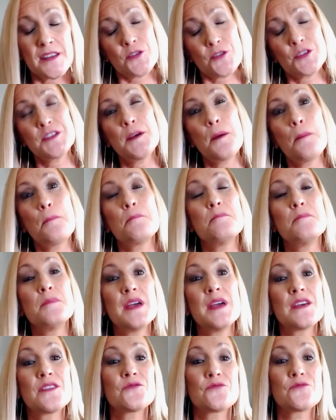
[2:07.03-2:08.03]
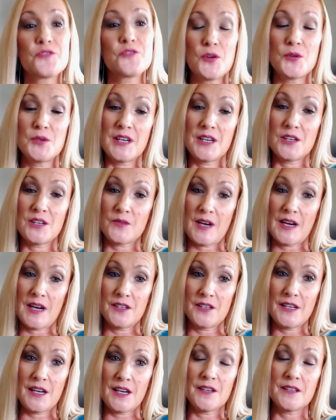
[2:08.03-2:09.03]
there's a myth floating
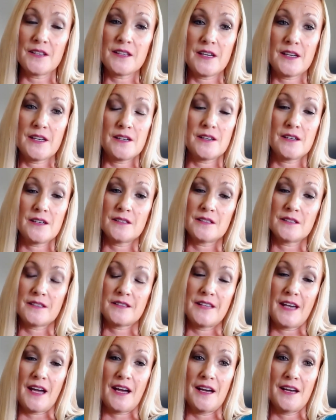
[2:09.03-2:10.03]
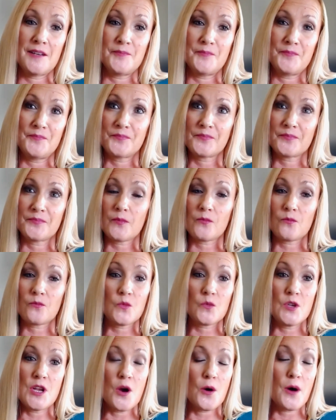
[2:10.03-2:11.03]
around out there that,
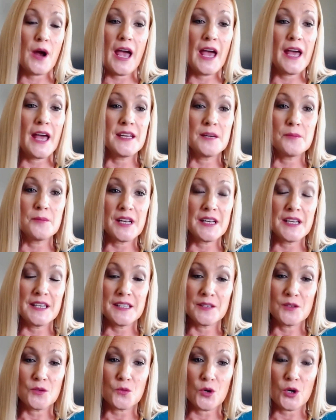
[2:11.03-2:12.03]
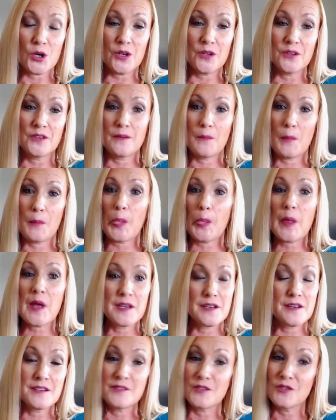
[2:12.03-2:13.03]
anybody in the world
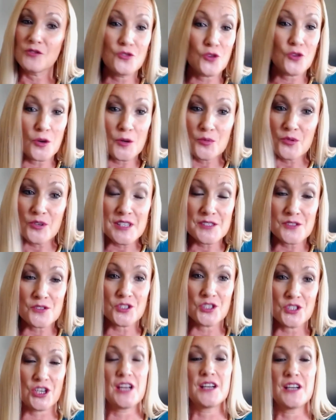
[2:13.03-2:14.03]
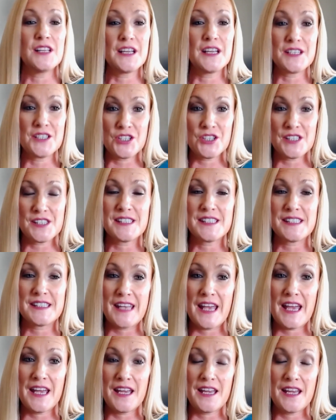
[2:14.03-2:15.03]
can go to prison or jail and just
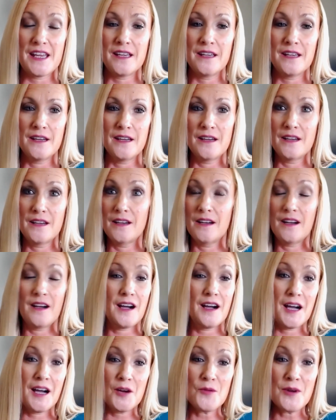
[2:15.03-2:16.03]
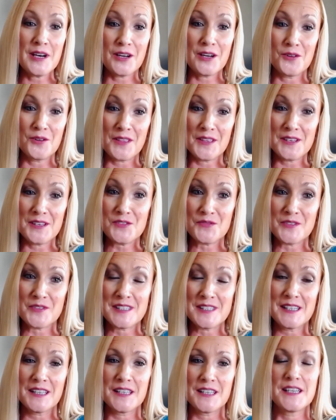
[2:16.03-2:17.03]
say, I want to go to this
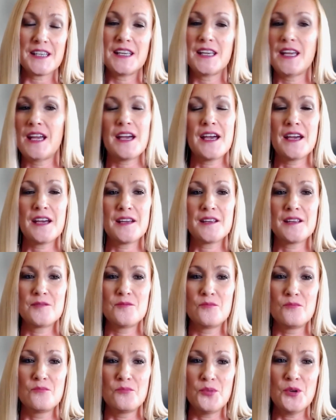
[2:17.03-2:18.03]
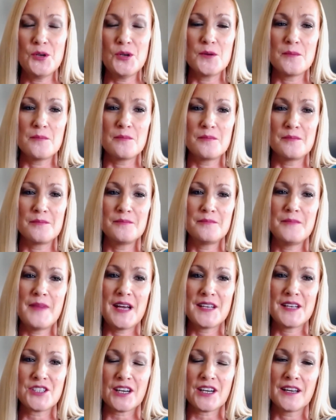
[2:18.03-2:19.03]
facility and boom,
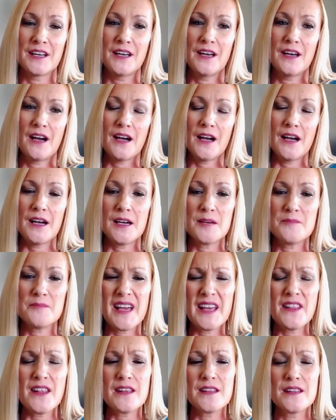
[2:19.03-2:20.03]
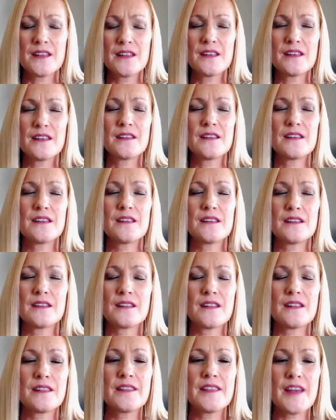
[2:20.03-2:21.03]
magic. And
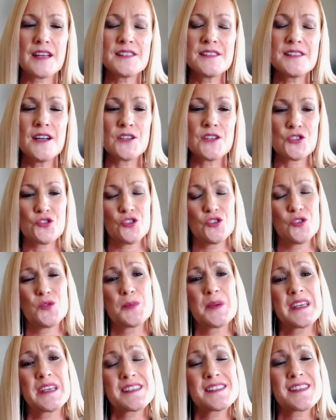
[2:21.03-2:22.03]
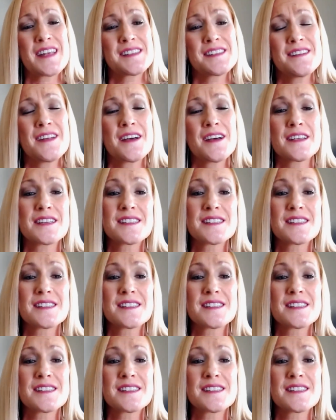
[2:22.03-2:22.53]
that's not true because that's not